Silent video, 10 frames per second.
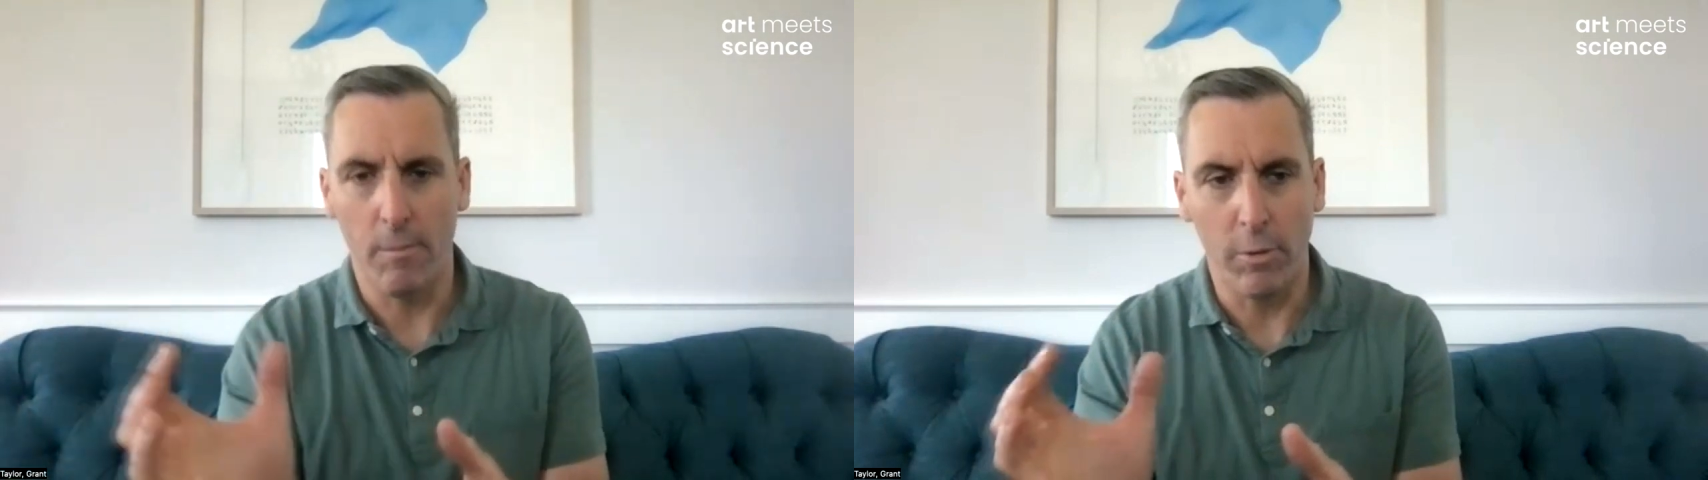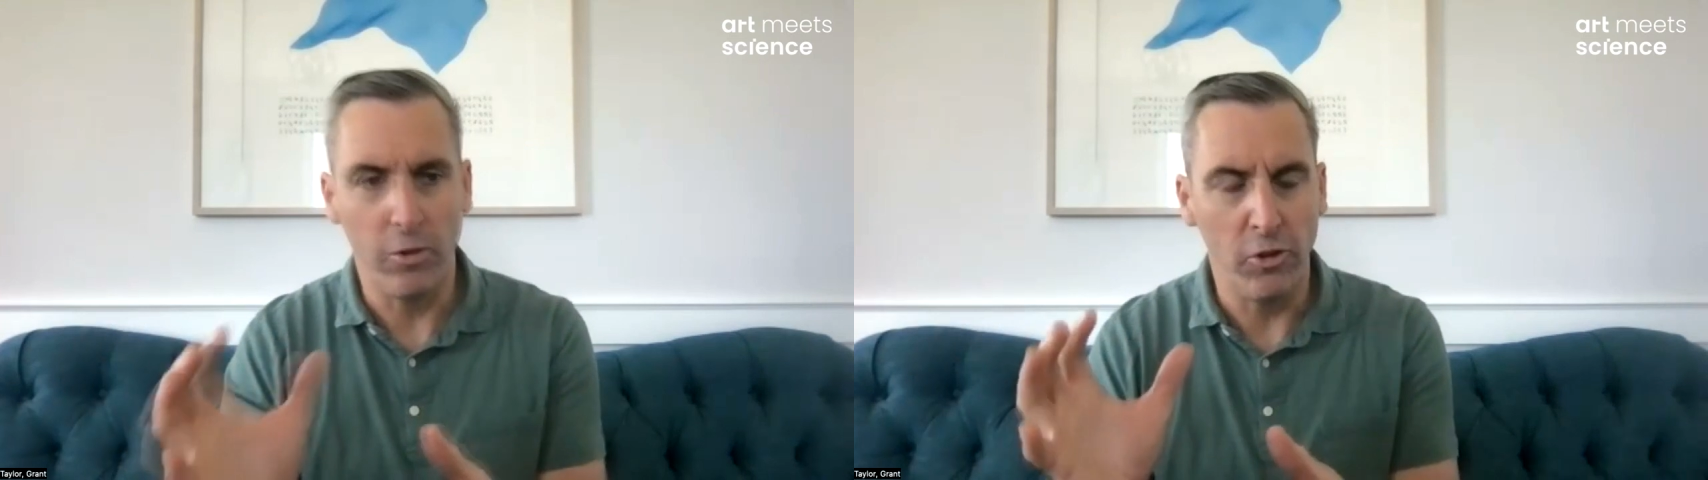
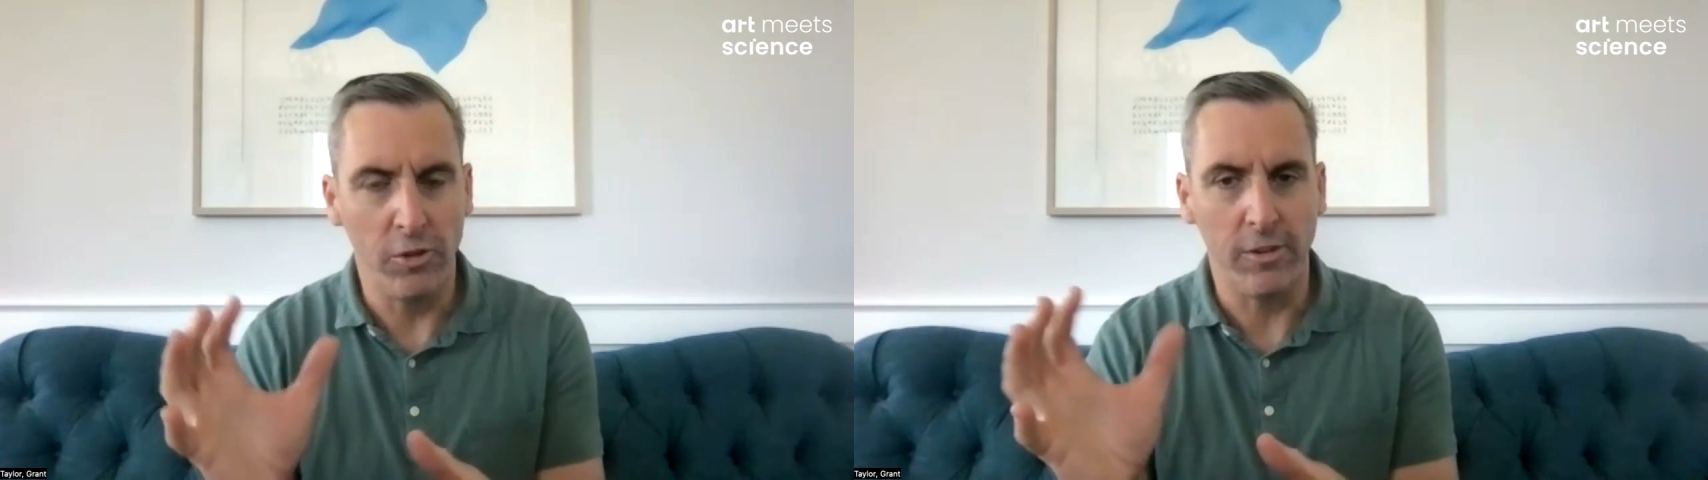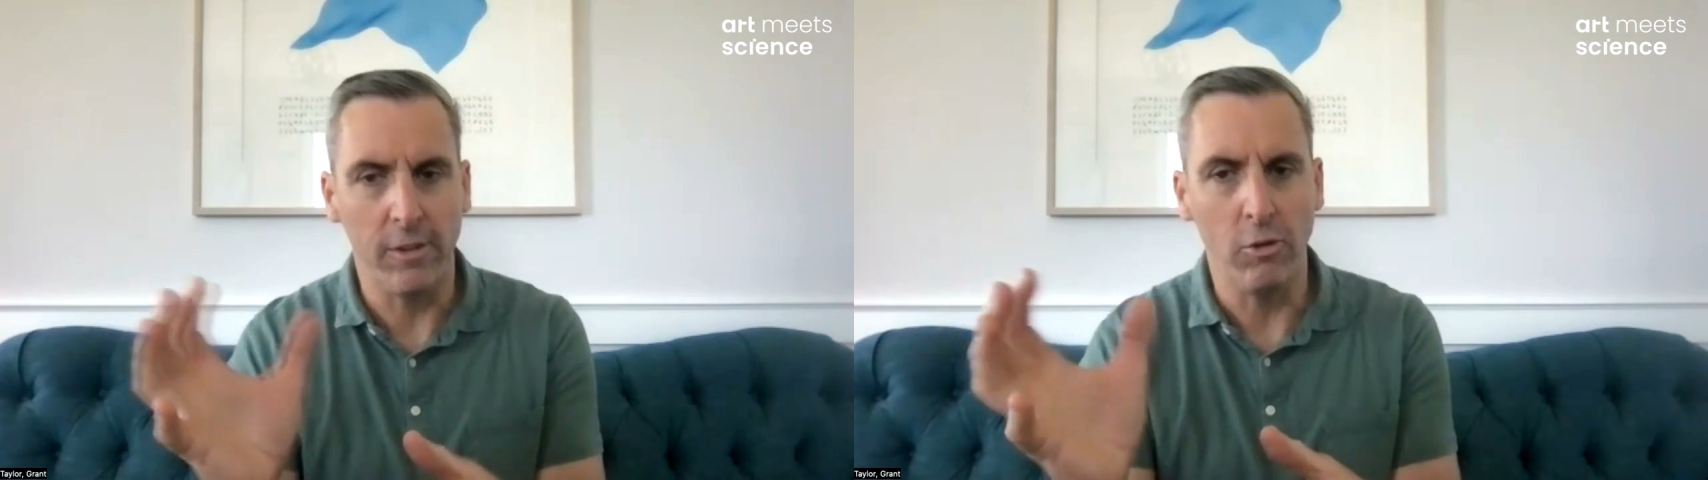
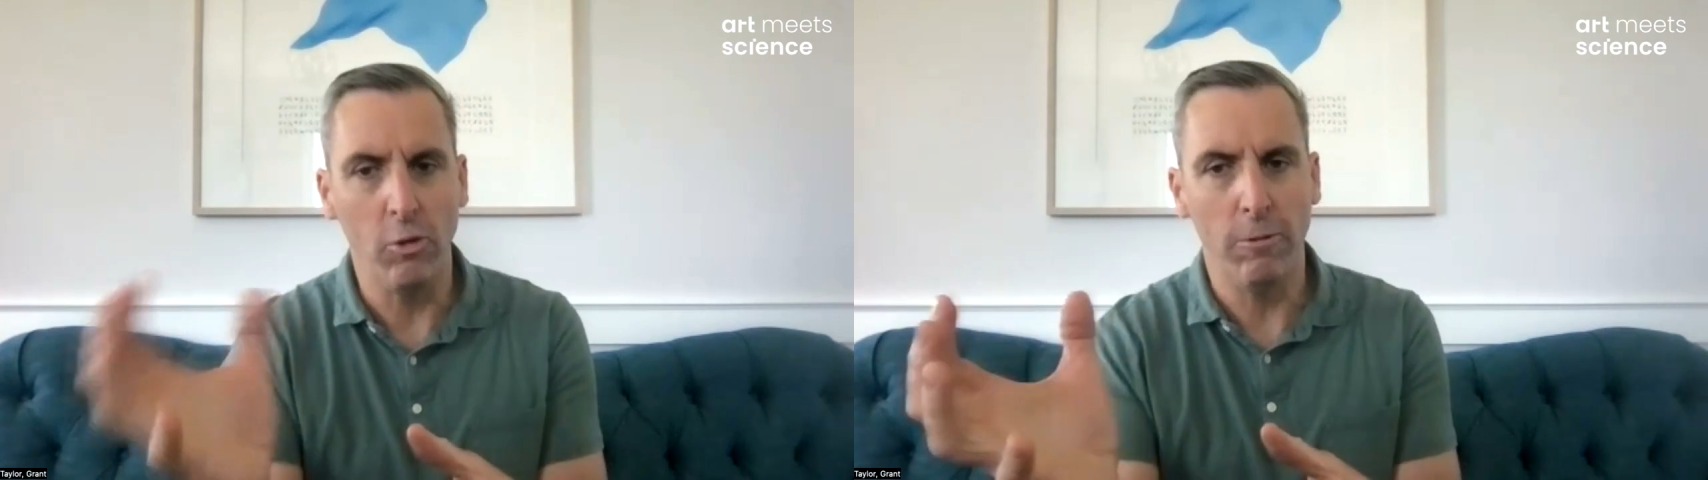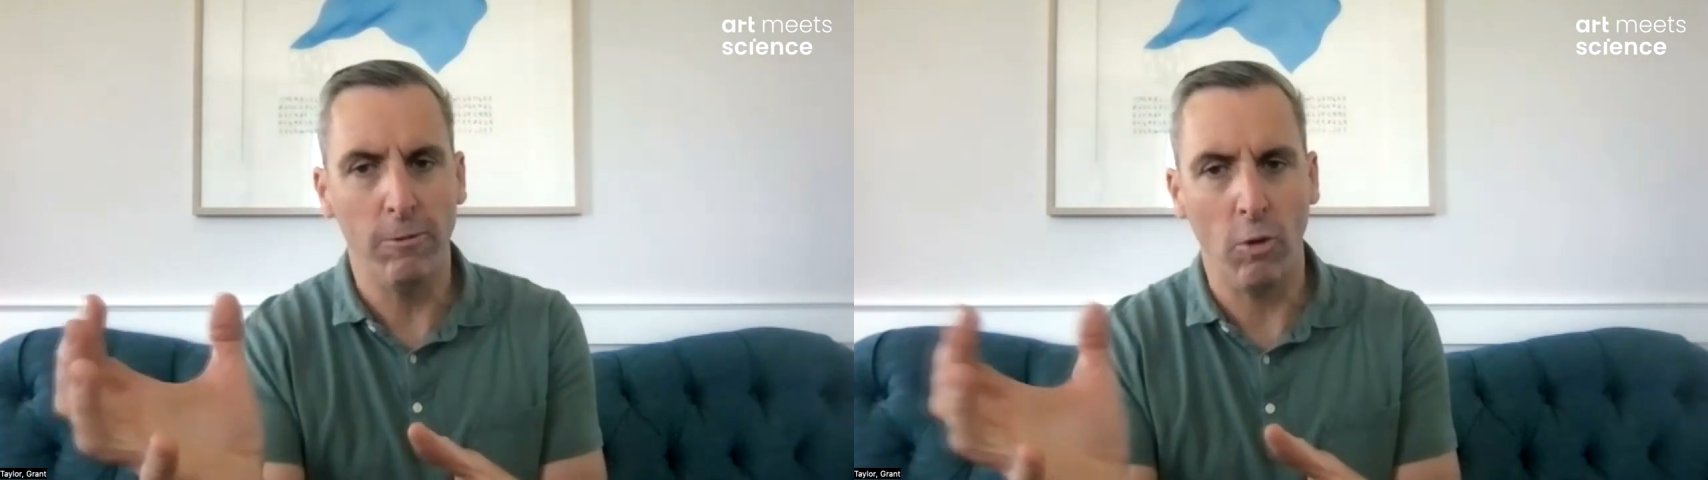producing
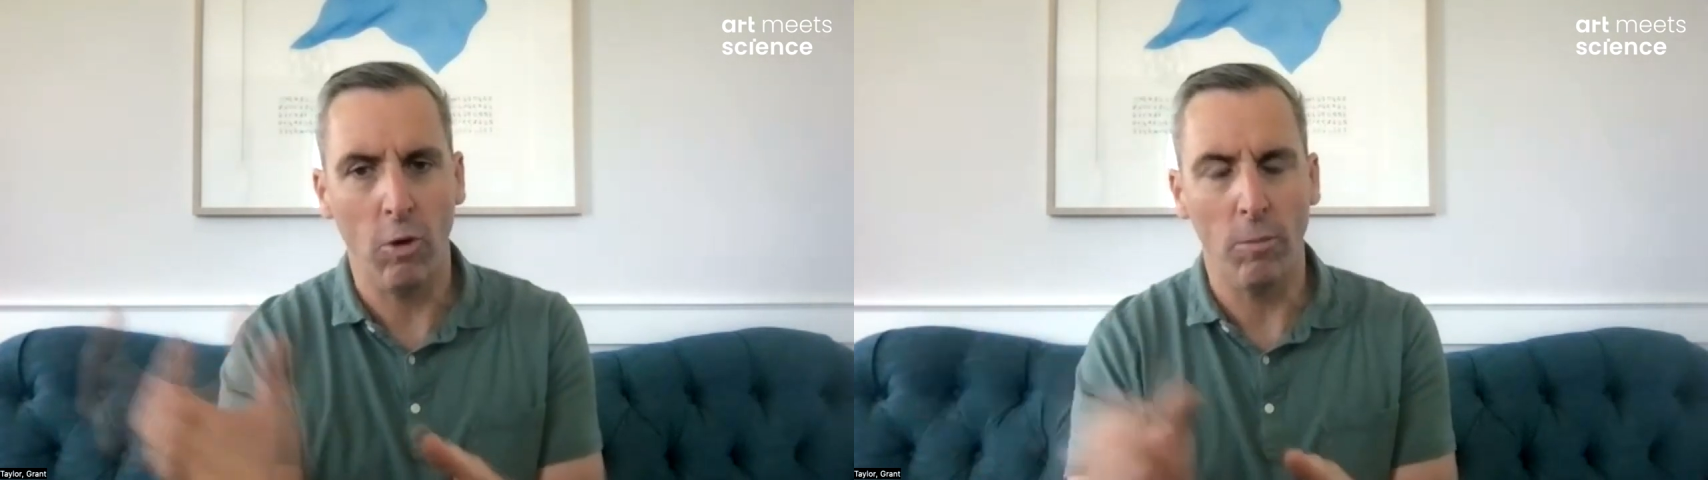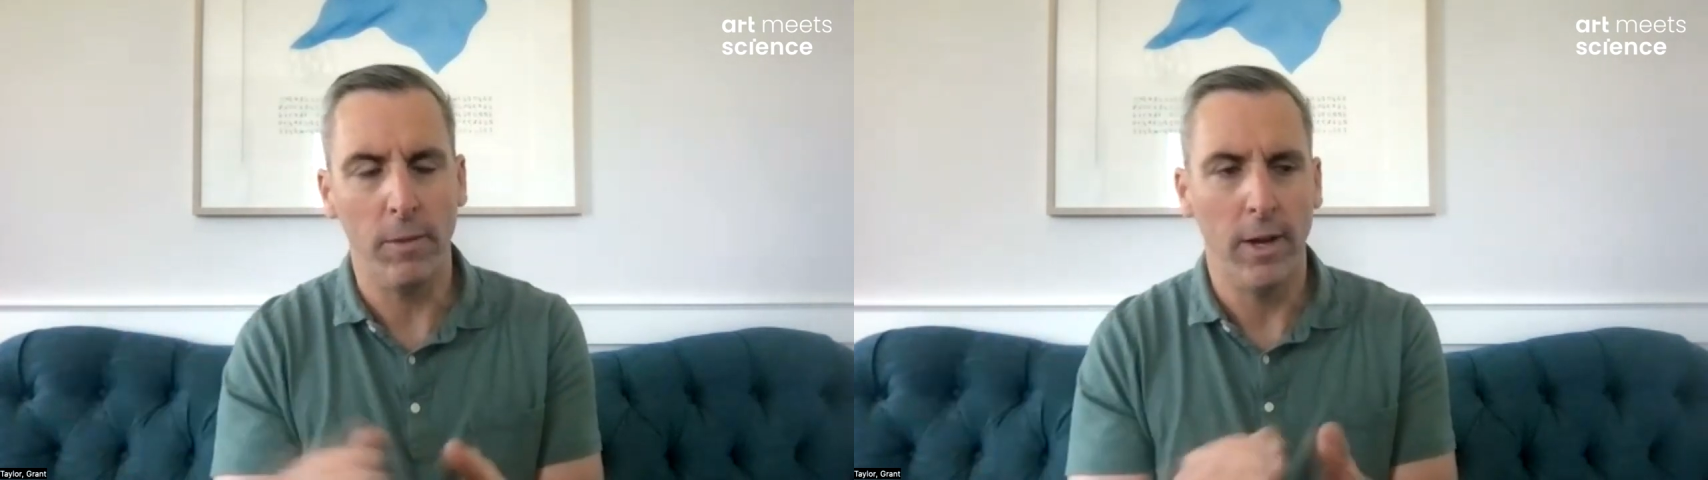new
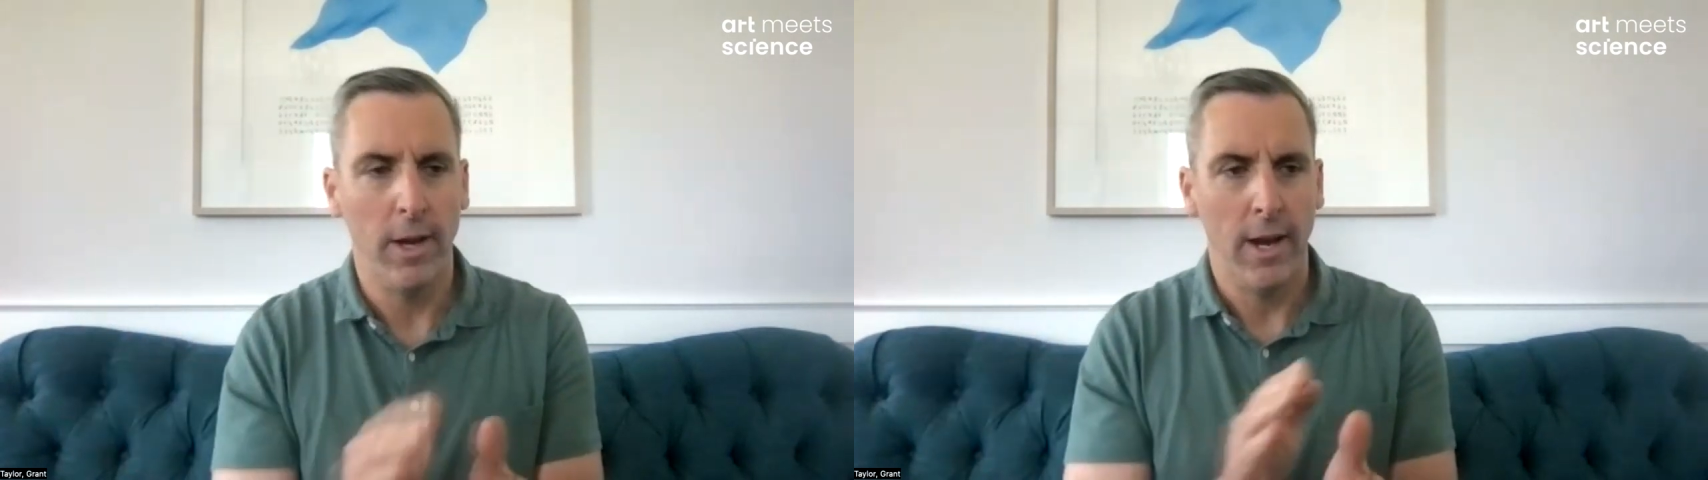form,